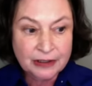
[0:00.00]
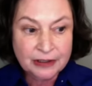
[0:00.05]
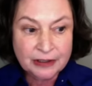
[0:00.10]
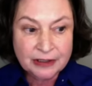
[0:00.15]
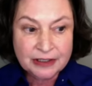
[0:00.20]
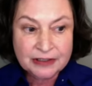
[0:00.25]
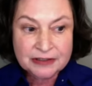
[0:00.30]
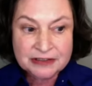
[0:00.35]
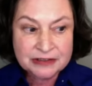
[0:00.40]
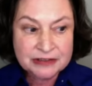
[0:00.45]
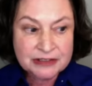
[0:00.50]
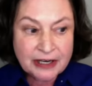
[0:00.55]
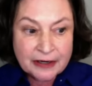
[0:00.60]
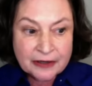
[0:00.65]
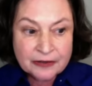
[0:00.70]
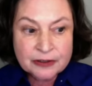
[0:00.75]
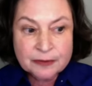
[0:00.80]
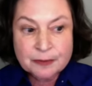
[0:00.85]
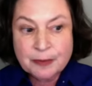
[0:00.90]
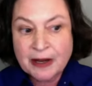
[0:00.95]
it's
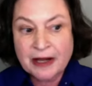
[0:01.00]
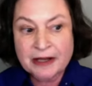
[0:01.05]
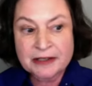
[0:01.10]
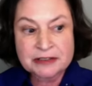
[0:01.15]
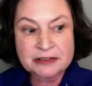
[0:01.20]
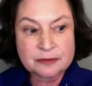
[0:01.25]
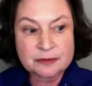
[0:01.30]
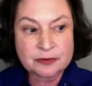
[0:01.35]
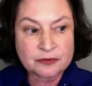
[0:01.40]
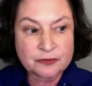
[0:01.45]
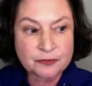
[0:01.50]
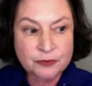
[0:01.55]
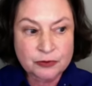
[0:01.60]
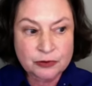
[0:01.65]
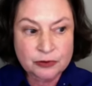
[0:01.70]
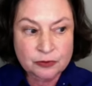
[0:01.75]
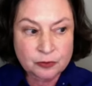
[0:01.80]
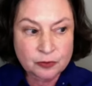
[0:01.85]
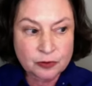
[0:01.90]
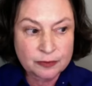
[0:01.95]
entirely possible
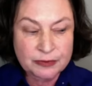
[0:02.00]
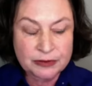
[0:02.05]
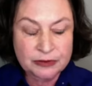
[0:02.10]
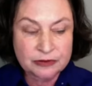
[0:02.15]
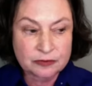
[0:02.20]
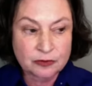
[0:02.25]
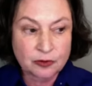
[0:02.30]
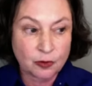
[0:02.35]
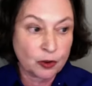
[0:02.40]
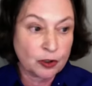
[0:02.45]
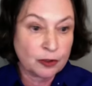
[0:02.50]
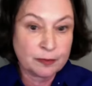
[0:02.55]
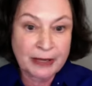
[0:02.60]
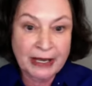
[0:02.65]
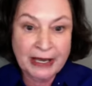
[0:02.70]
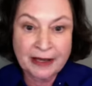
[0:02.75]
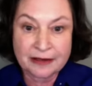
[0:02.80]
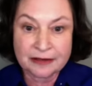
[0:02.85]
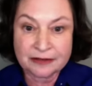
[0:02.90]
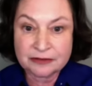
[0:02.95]
for a woman or a
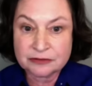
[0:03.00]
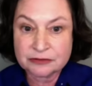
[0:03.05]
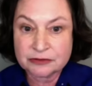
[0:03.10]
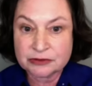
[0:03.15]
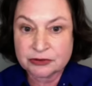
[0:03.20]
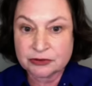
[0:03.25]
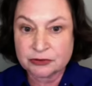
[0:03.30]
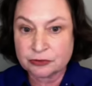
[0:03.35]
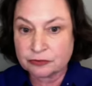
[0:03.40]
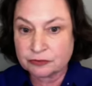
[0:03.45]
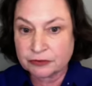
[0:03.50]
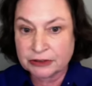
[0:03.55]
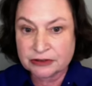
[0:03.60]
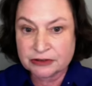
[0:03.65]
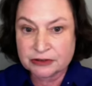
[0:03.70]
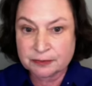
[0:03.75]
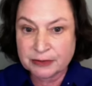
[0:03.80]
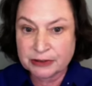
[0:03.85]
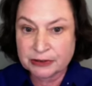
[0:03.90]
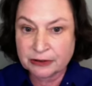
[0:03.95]
man to
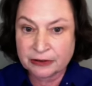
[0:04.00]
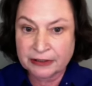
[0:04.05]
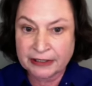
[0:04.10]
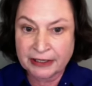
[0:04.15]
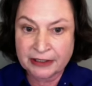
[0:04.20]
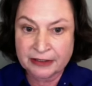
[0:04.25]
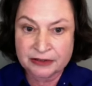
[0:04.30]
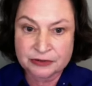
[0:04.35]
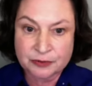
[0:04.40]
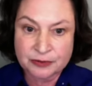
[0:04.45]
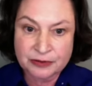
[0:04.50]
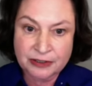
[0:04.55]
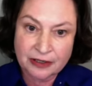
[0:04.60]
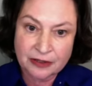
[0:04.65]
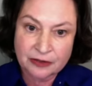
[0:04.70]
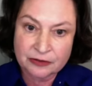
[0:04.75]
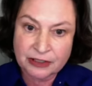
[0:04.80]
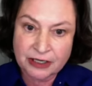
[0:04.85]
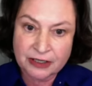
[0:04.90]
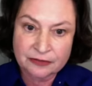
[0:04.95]
reach middle age
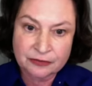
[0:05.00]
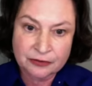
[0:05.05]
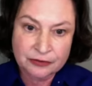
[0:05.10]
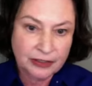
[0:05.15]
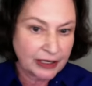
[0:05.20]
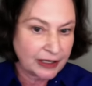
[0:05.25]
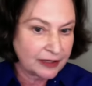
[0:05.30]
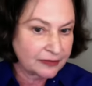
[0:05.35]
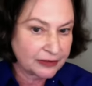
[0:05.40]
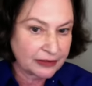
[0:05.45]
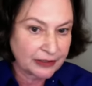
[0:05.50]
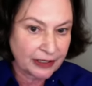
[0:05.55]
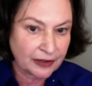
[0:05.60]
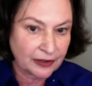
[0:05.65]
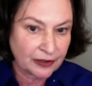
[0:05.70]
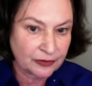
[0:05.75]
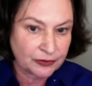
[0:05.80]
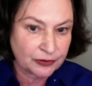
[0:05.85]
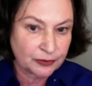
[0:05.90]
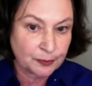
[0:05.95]
without ever having
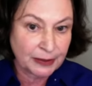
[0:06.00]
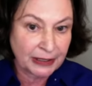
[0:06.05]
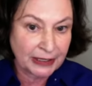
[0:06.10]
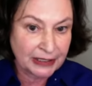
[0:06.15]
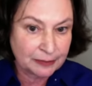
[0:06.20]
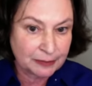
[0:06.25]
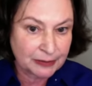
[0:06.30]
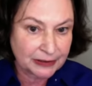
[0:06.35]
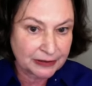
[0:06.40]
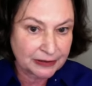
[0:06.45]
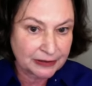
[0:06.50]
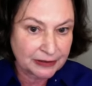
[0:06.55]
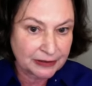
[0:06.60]
held a baby.